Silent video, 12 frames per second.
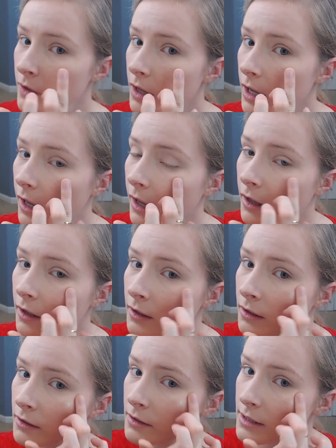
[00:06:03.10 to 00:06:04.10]

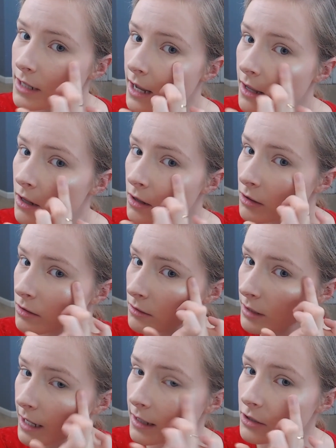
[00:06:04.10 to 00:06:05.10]
And I'll
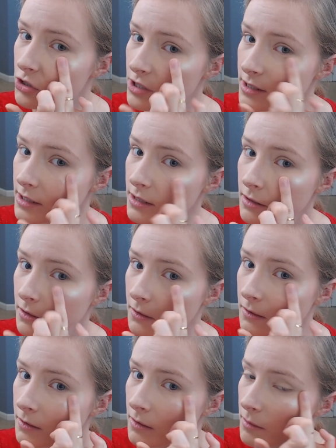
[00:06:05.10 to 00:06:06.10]
kind of just
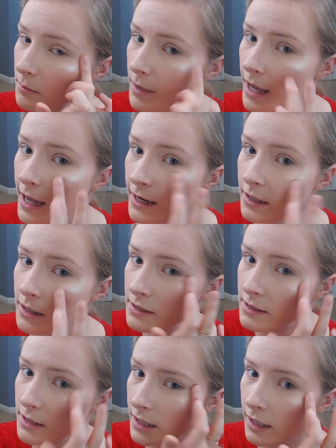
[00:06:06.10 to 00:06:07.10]
pat it
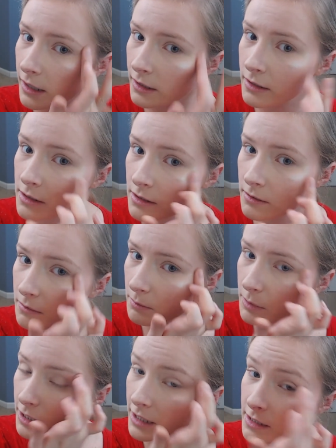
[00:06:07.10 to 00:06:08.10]
and
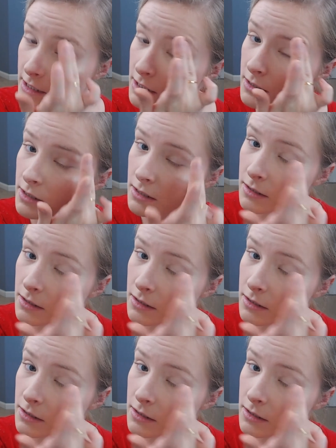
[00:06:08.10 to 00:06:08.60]
blend it